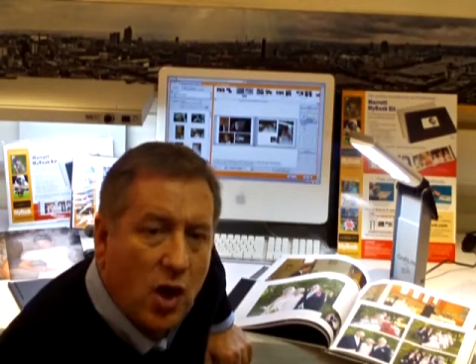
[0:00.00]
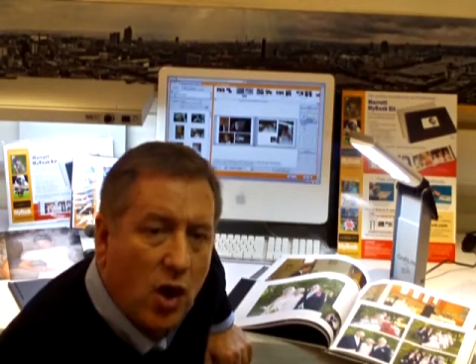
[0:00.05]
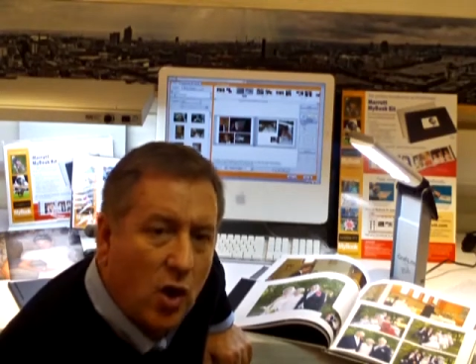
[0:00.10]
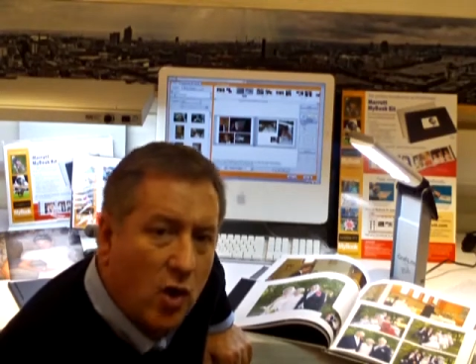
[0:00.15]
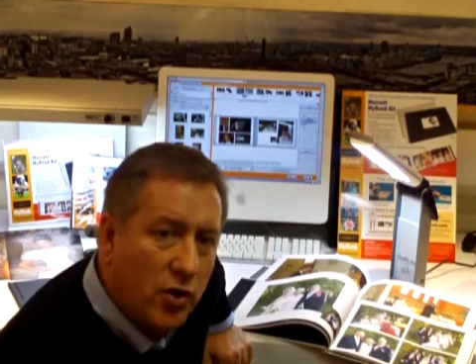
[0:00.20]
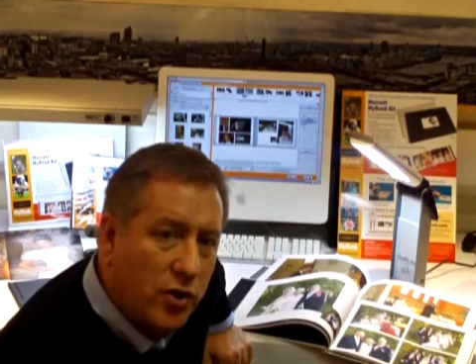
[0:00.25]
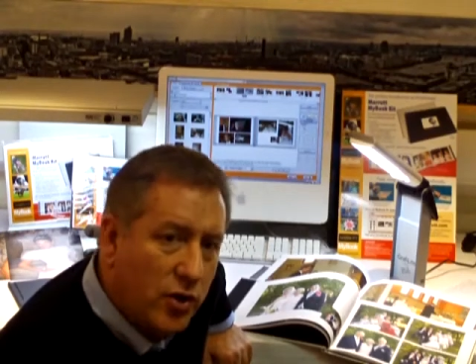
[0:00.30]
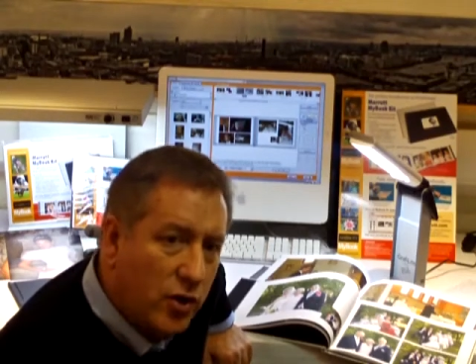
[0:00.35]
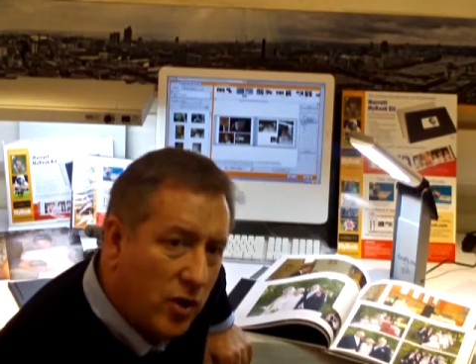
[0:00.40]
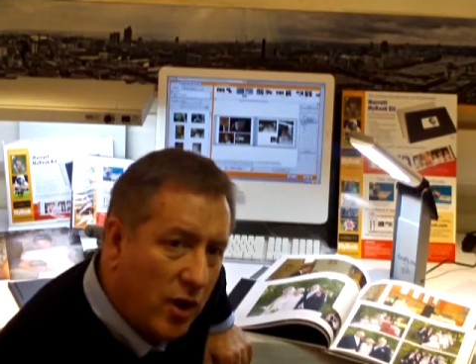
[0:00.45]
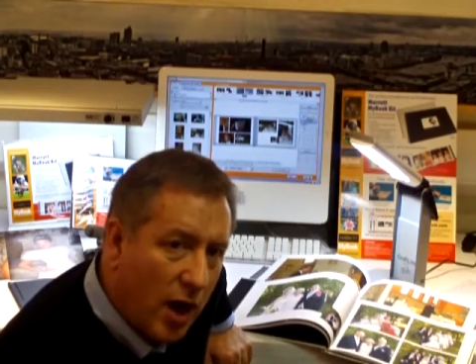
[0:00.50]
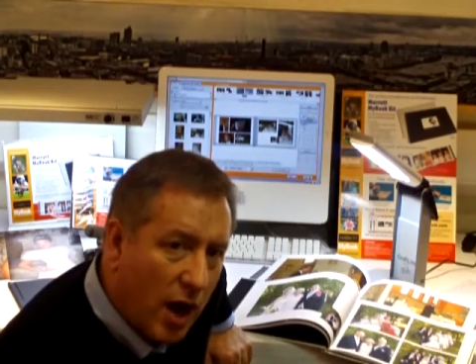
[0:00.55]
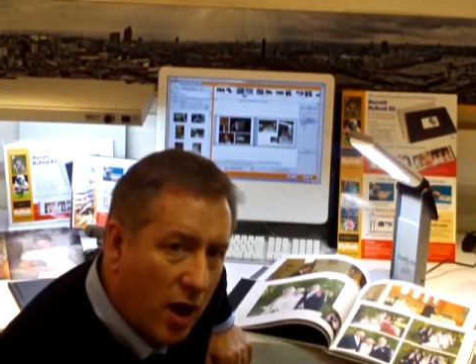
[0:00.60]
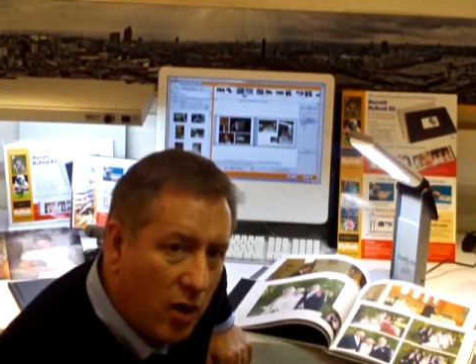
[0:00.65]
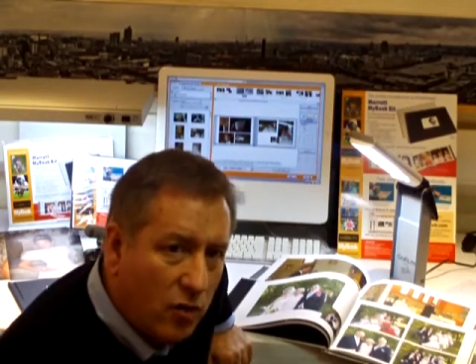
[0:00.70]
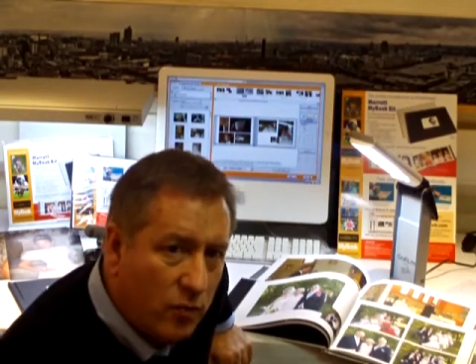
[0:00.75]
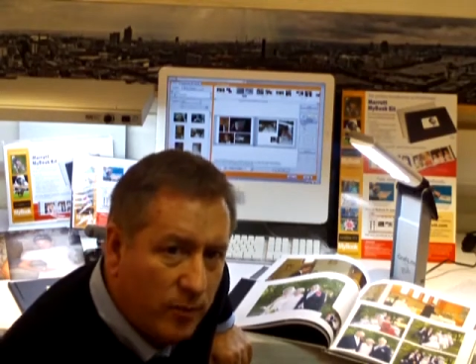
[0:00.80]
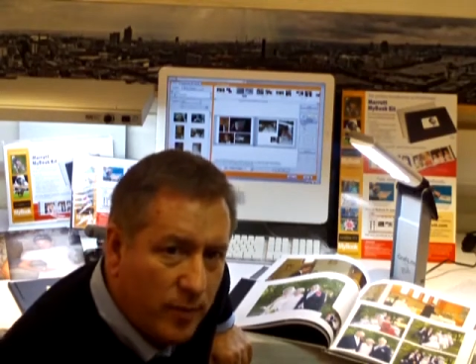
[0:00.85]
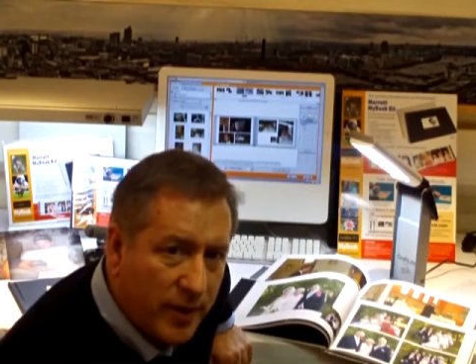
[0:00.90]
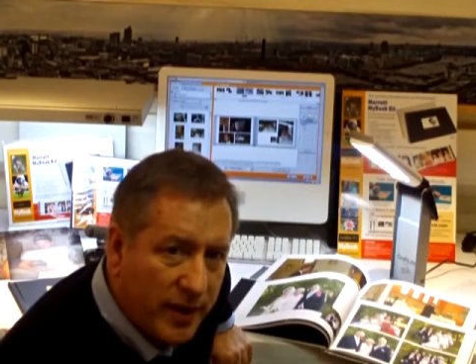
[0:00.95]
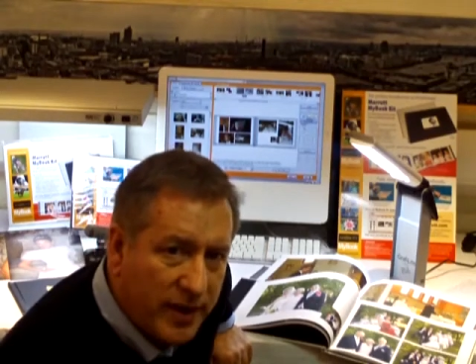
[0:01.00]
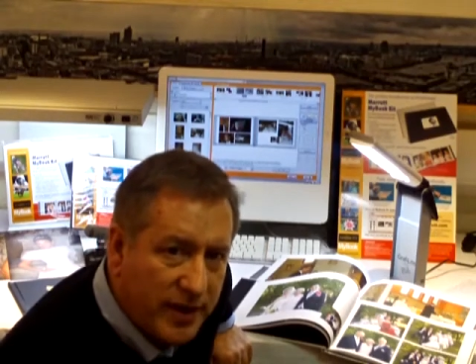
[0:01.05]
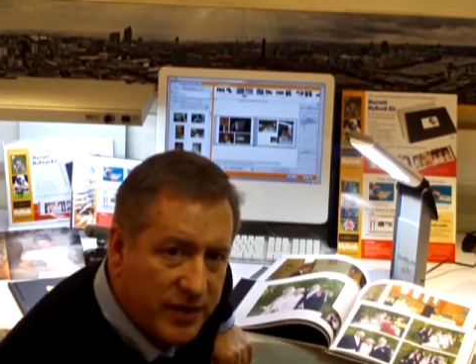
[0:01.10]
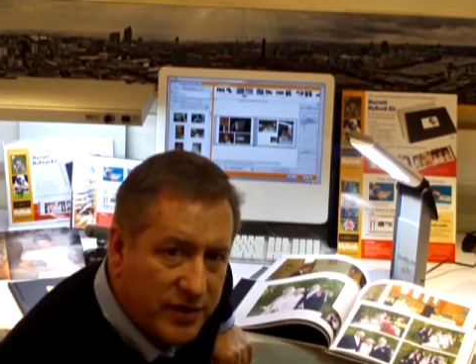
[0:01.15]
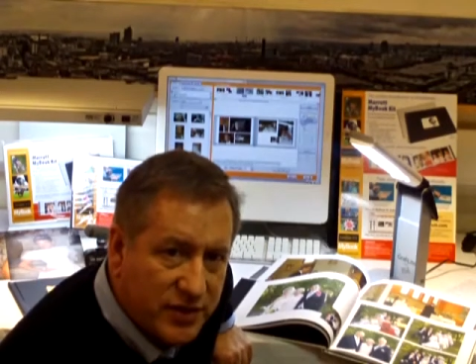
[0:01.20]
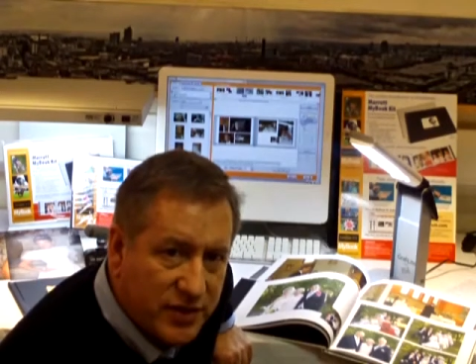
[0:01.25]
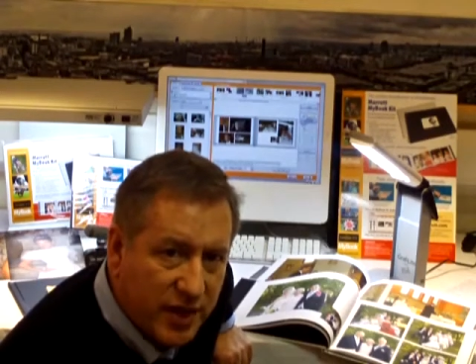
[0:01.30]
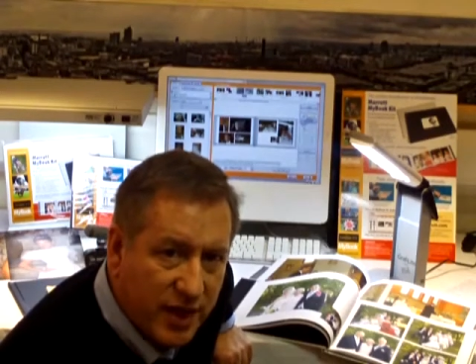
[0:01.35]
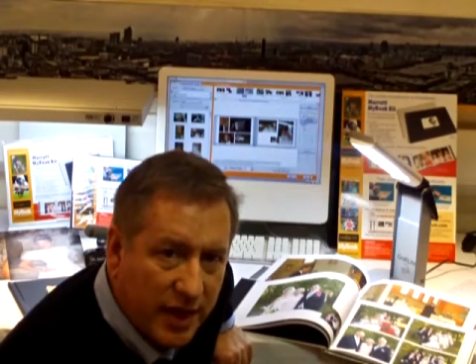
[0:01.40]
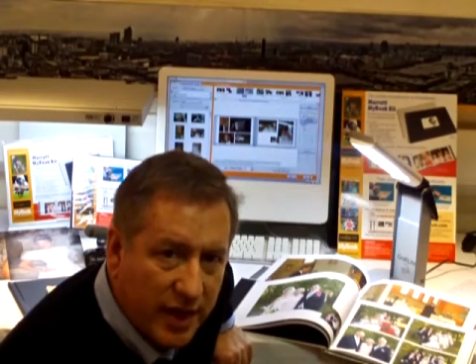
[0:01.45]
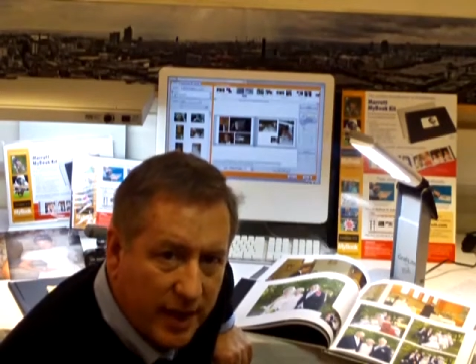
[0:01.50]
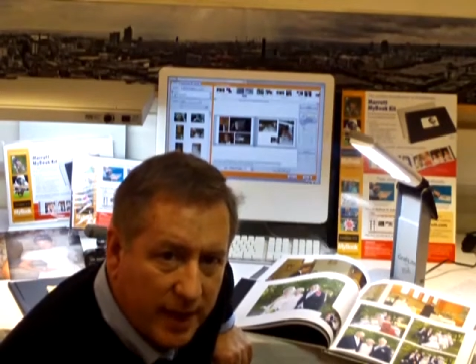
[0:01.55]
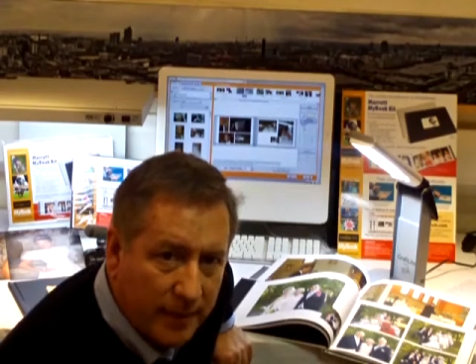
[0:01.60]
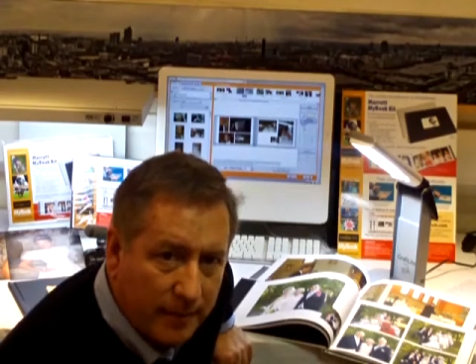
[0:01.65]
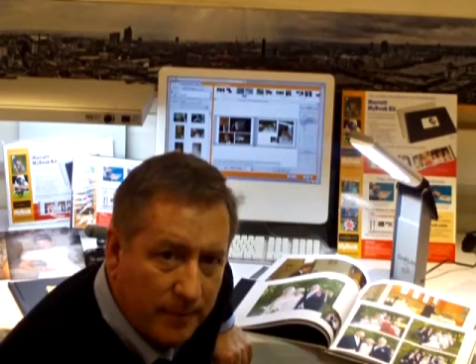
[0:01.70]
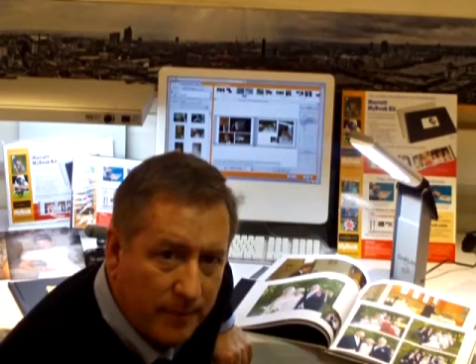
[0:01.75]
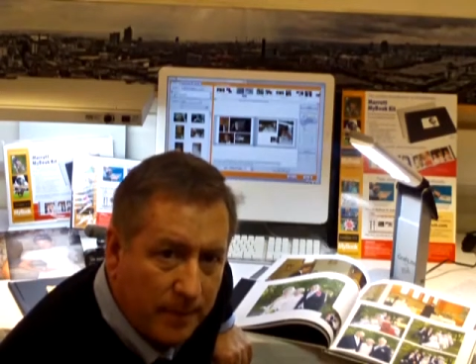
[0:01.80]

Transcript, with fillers: on your own PC.